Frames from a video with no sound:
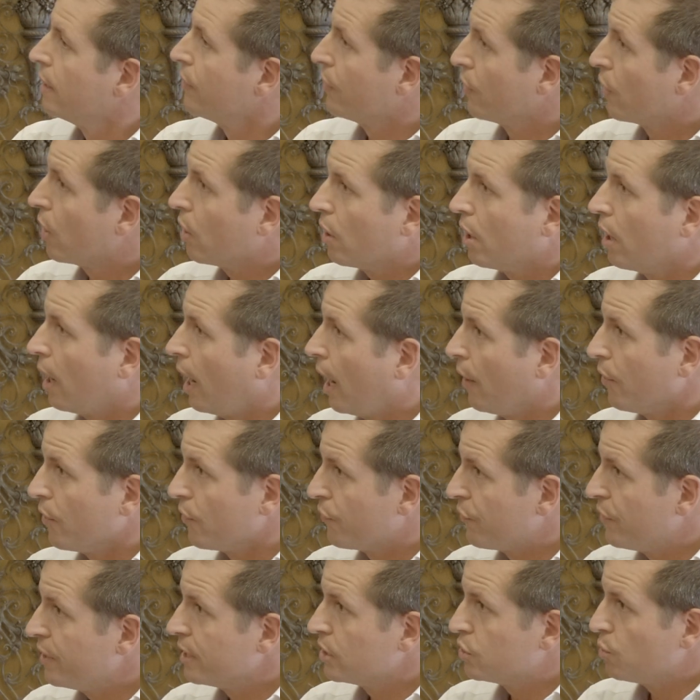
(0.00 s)
there are other
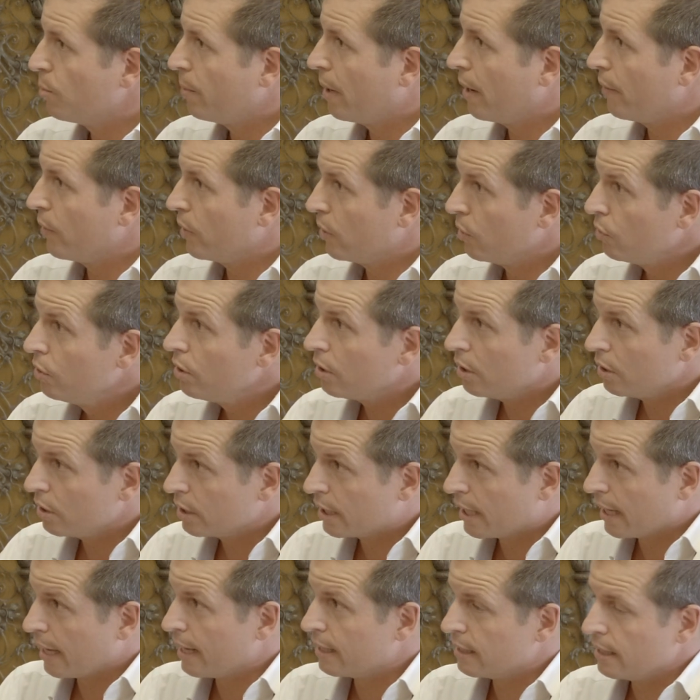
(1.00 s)
things you might
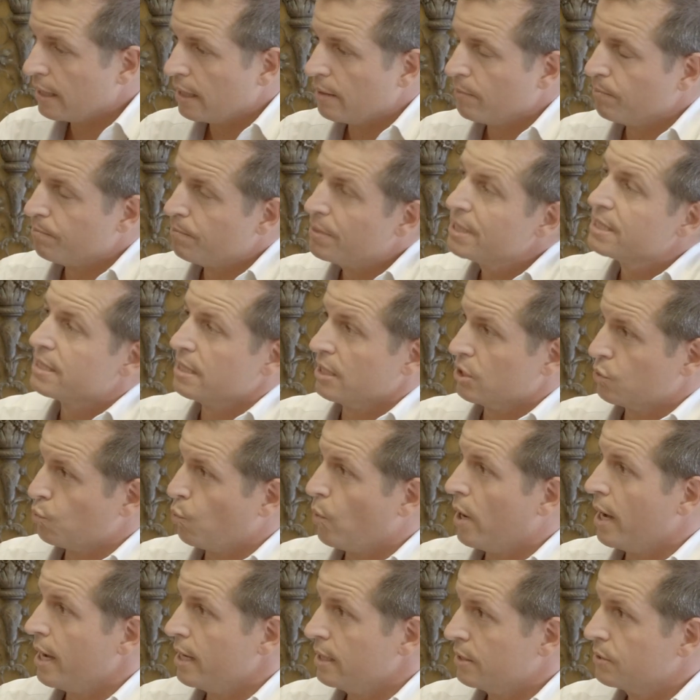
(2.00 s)
look at
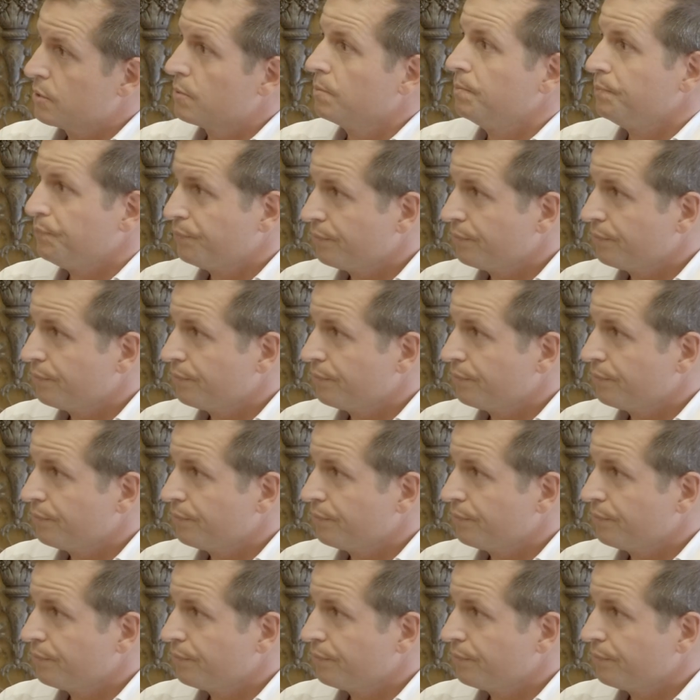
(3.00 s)
business-wise.